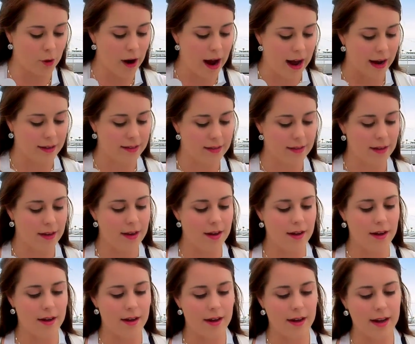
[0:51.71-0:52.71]
cracks
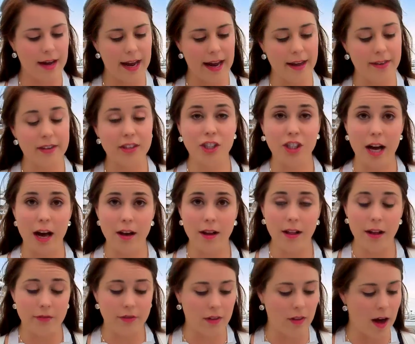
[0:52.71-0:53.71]
in the shell
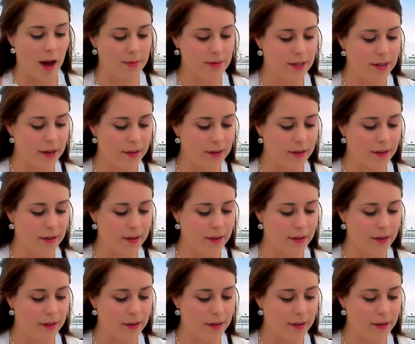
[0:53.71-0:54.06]
of the lobster.